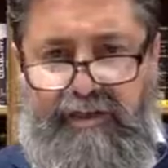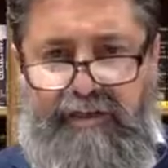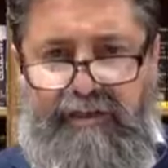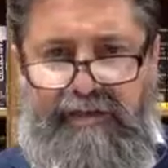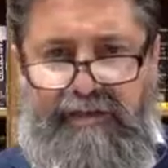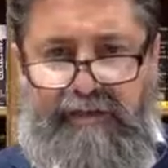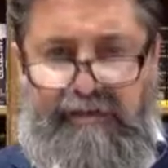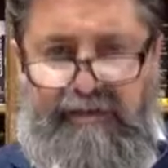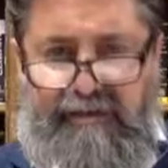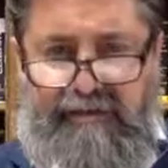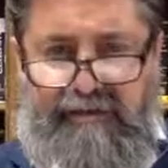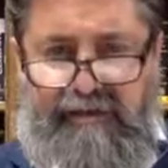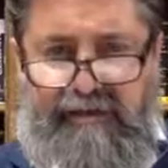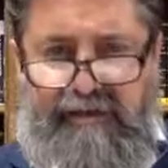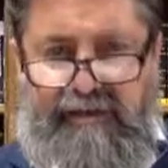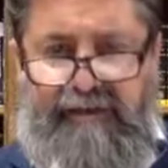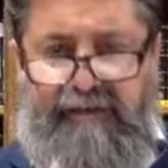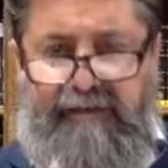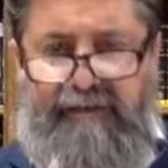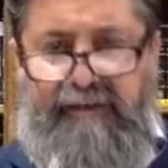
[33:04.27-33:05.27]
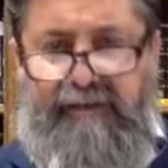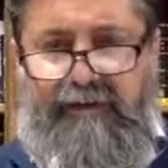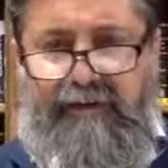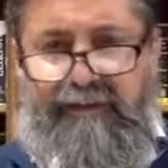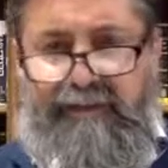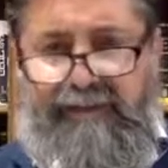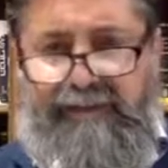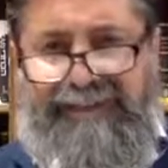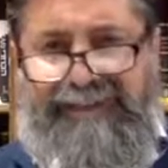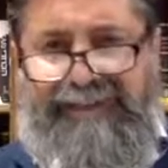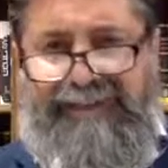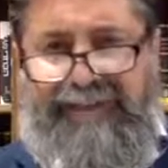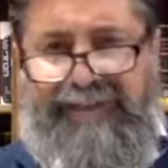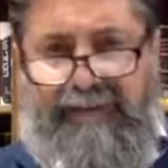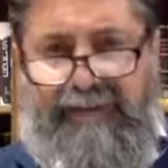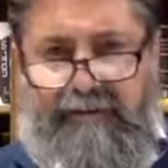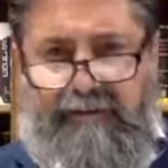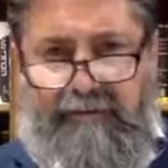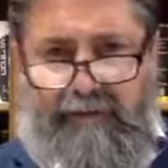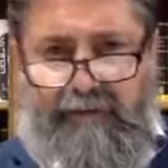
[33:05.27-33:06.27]
just very
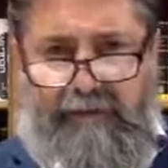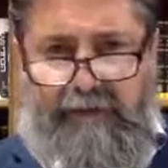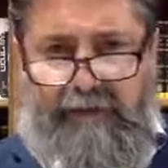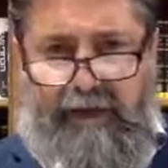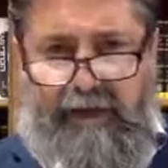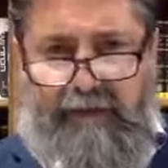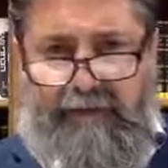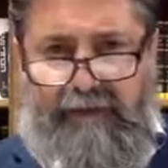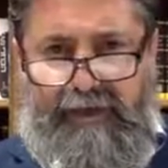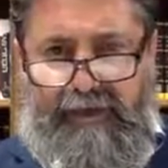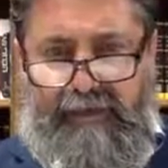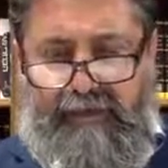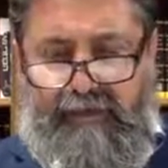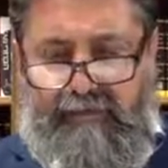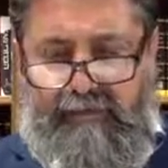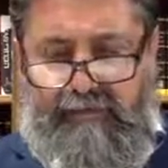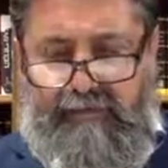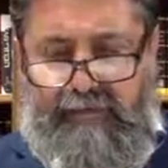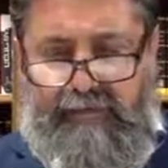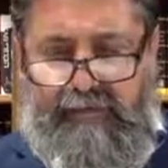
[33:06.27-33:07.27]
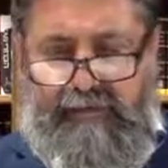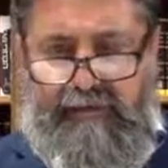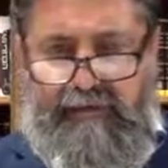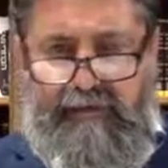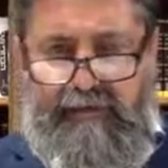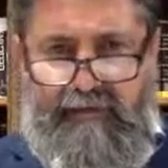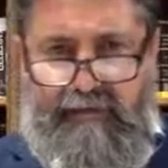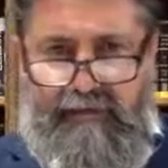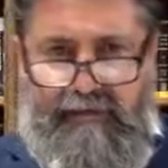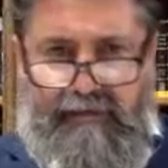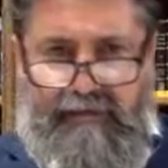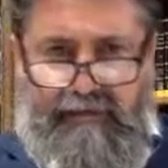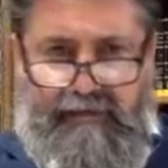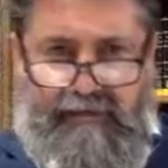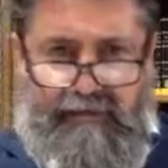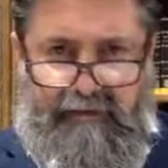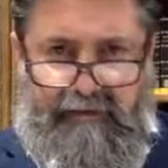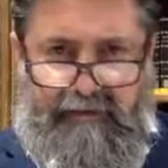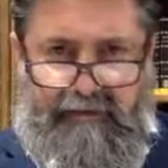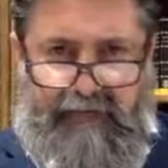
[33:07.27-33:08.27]
sad of what's happening to me.
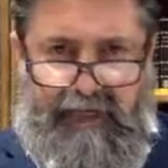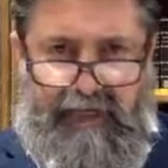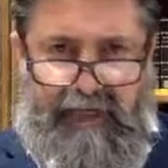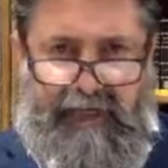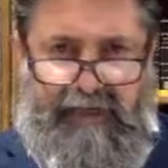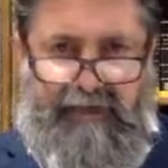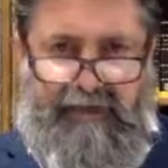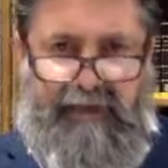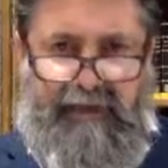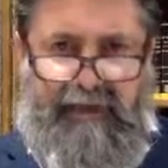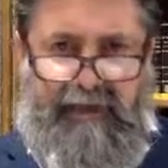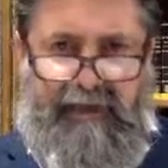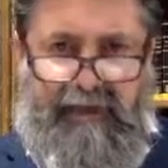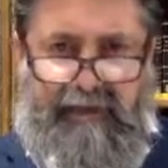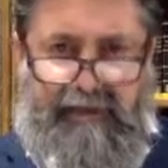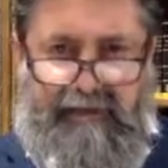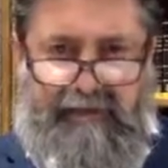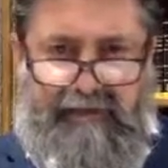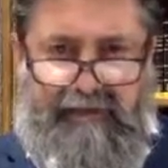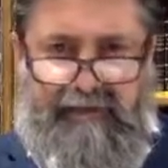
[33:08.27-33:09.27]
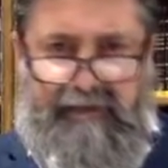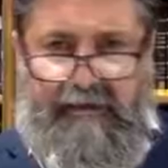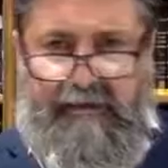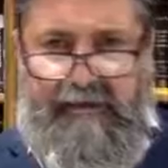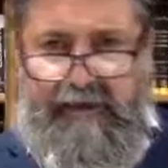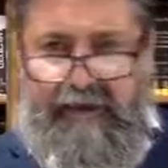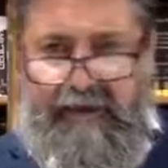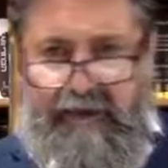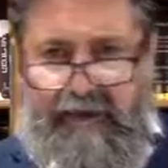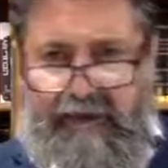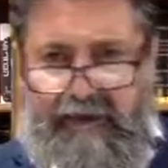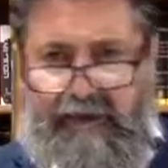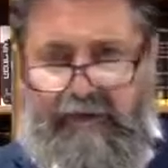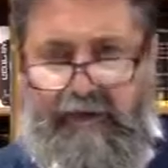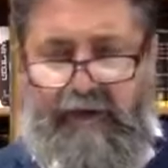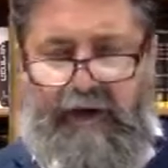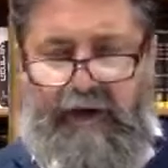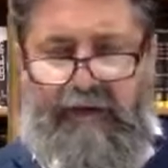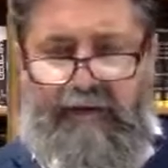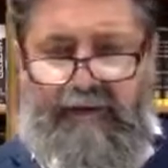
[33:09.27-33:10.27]
My husband has another
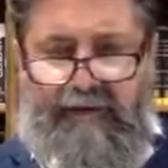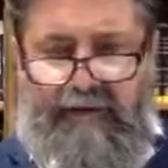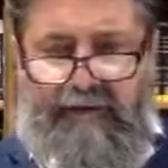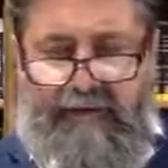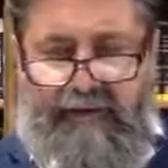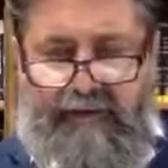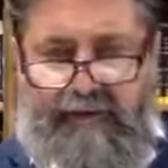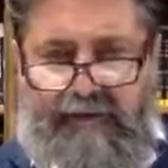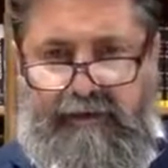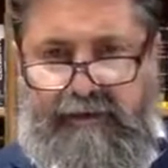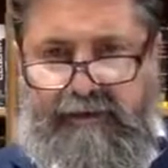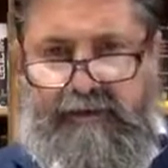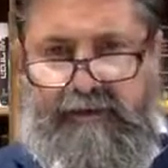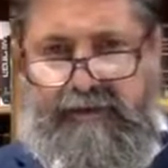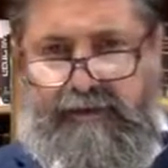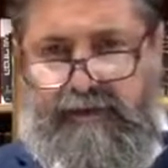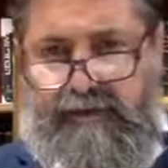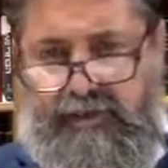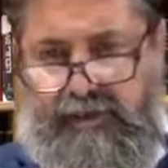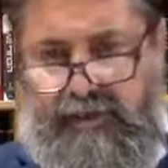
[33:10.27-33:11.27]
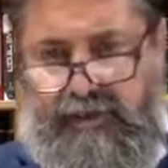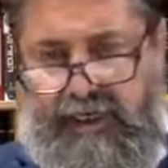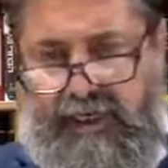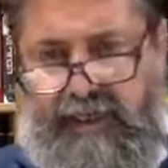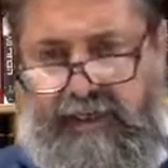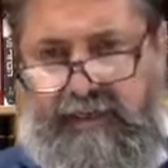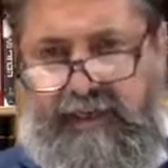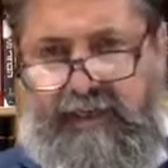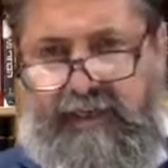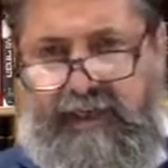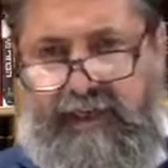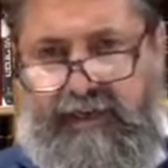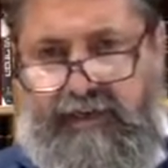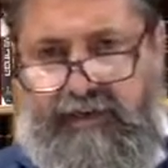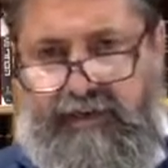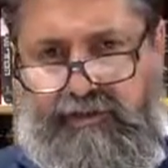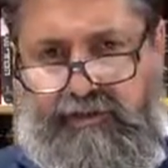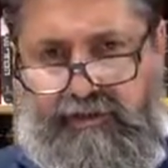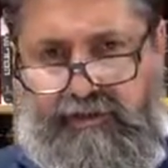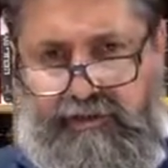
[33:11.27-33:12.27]
wife. She has 10
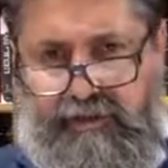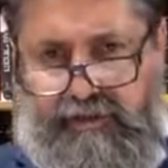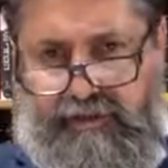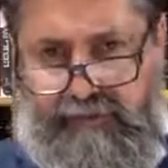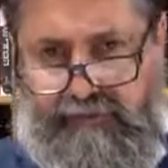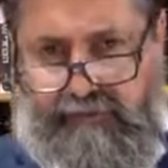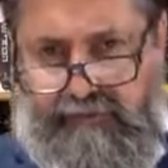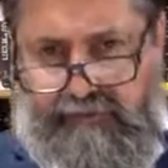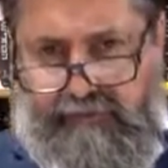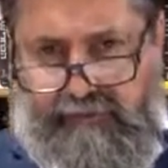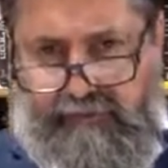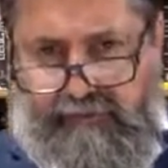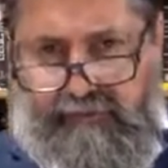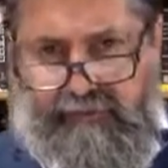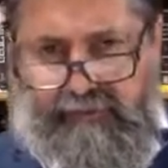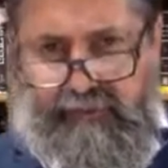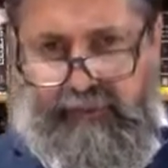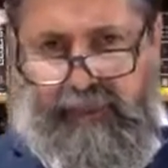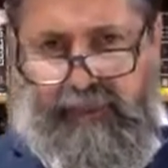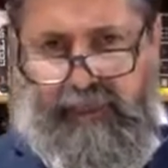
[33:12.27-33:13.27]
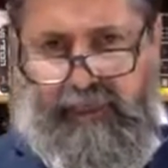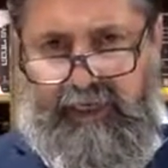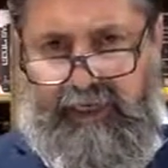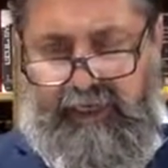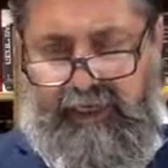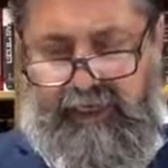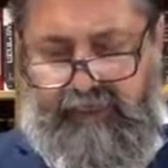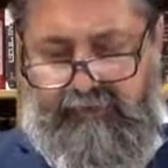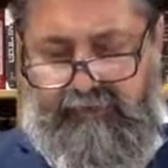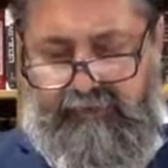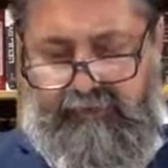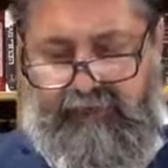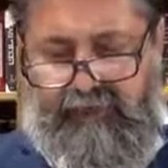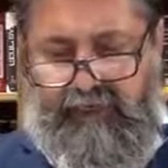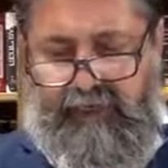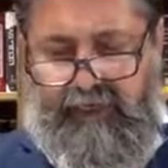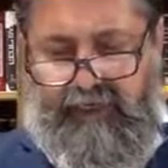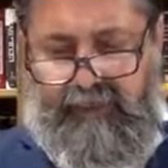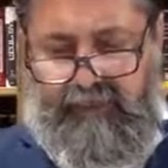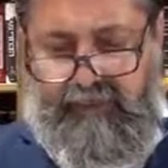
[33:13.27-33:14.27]
children, and I have
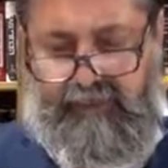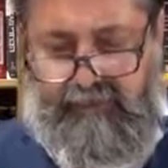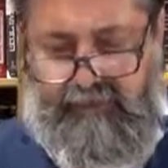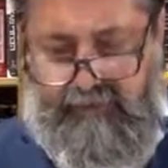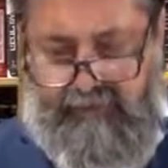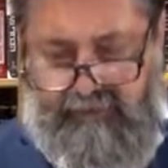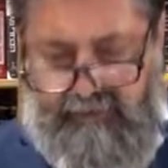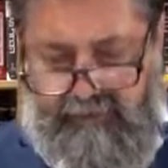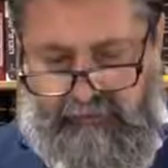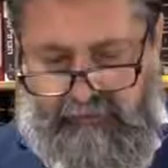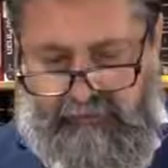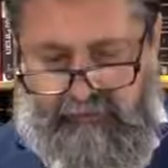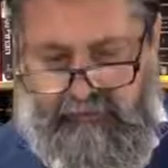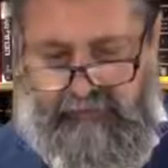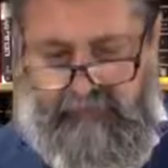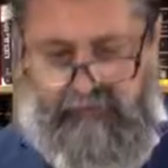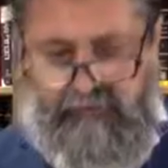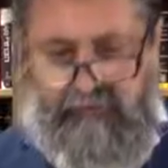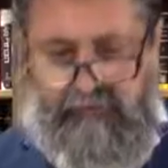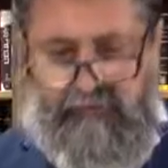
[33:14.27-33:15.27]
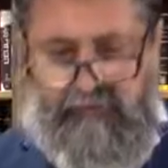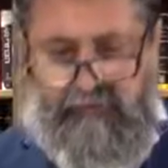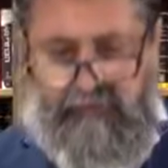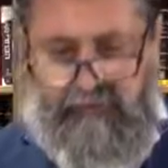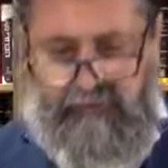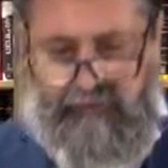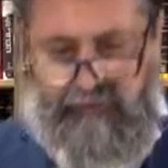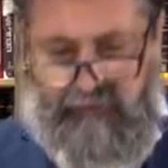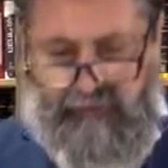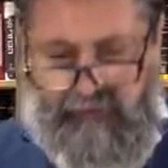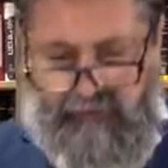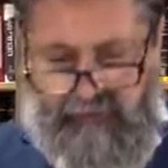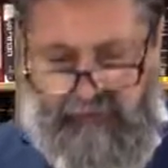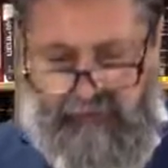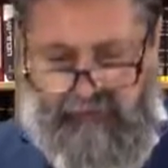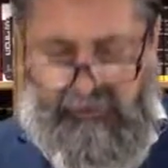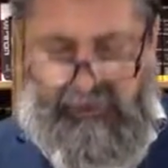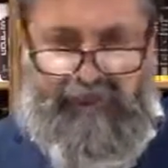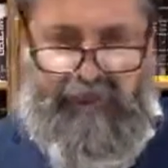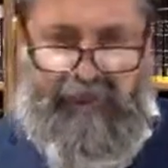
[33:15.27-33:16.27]
none.
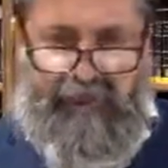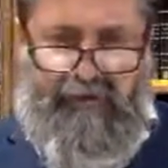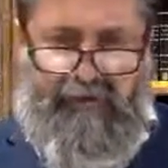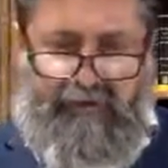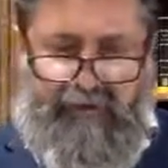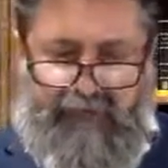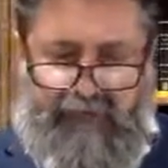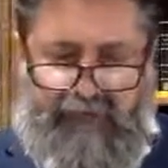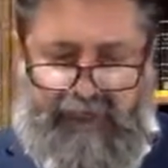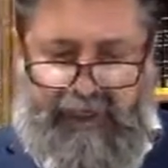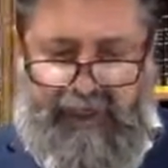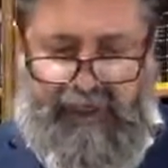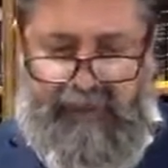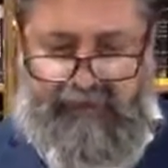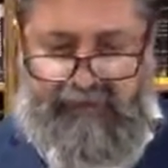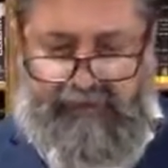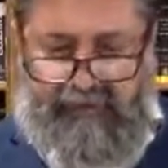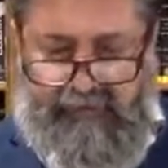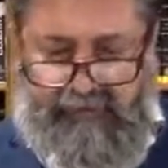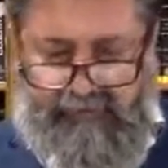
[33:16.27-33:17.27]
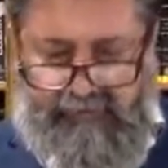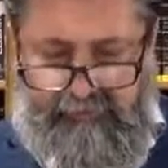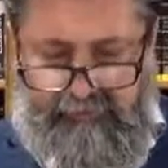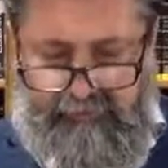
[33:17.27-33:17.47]
Then I don't drink ever.